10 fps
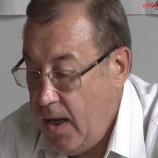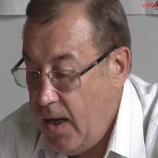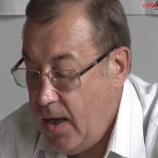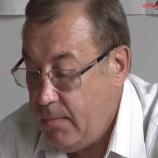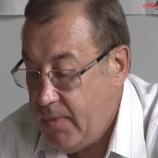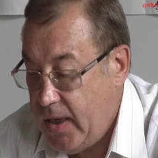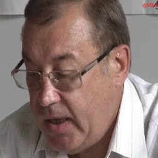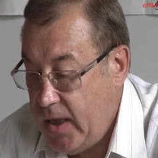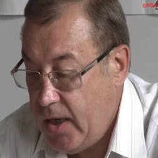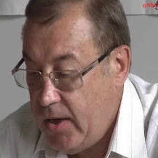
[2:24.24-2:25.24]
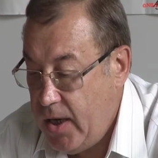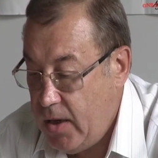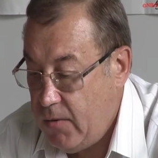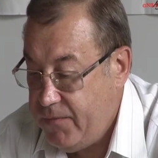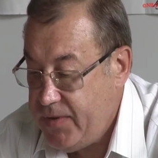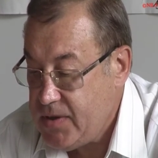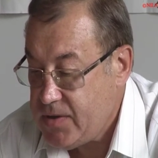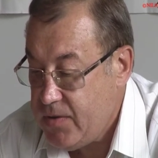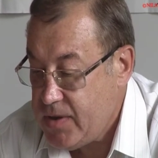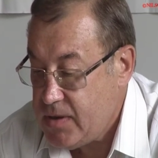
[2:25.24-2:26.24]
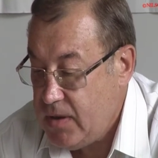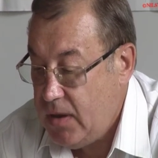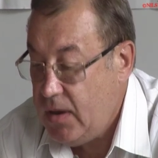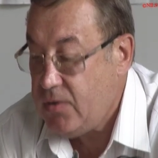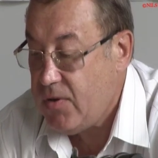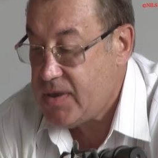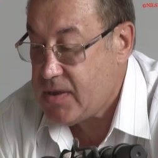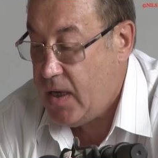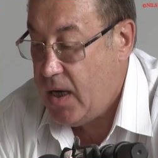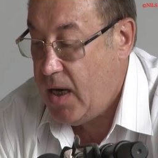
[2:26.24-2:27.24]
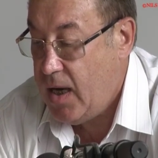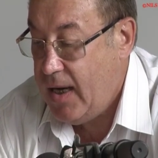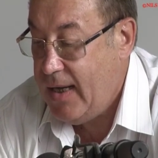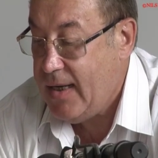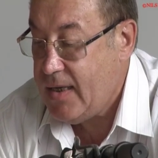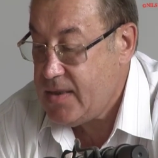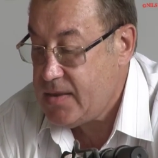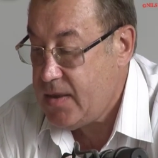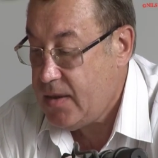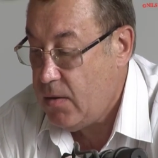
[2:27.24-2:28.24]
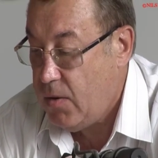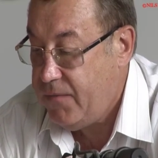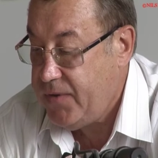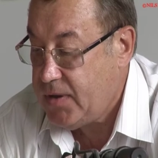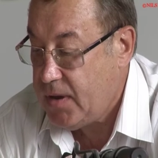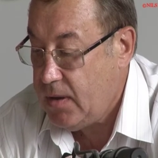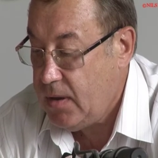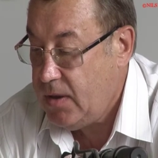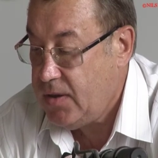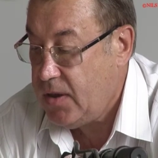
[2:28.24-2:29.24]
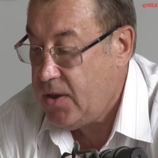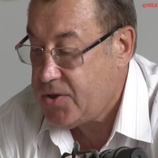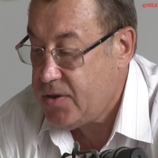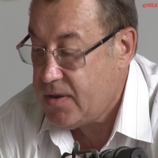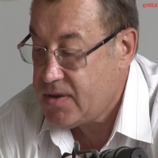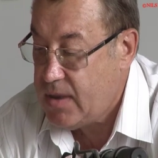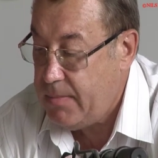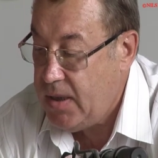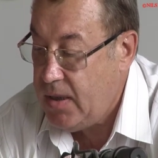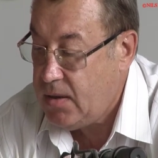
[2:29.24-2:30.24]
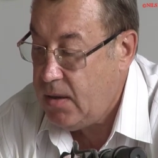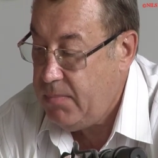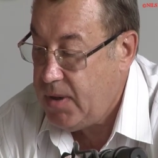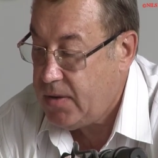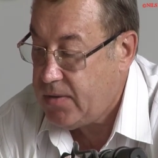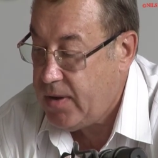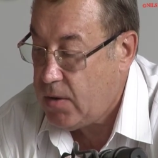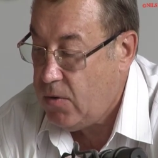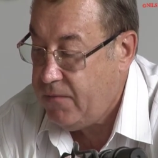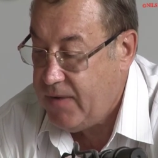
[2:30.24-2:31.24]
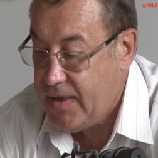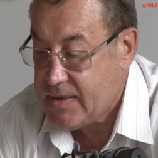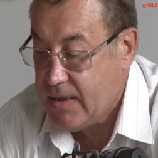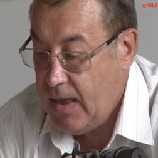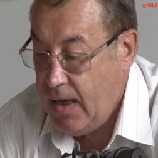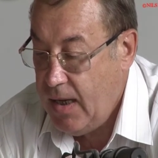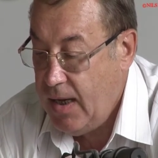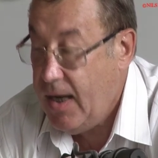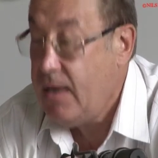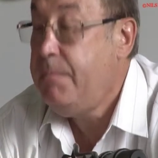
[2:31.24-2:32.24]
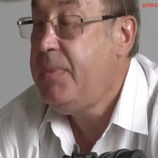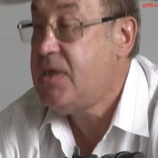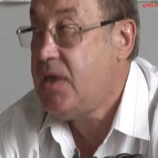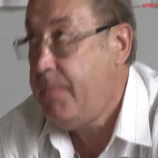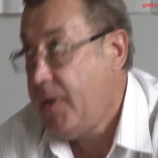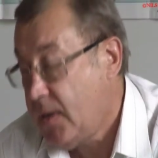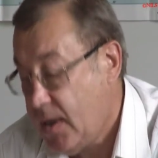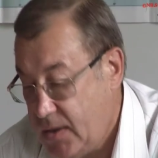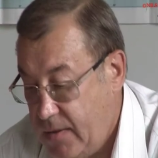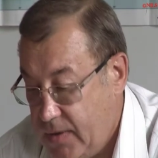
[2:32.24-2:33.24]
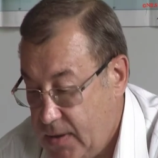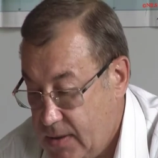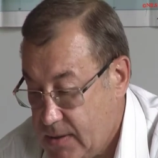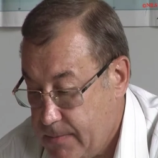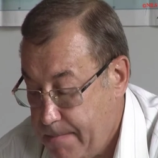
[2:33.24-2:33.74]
and my area of interest are analytic of international stability, military conflicts, and peacekeeping activities.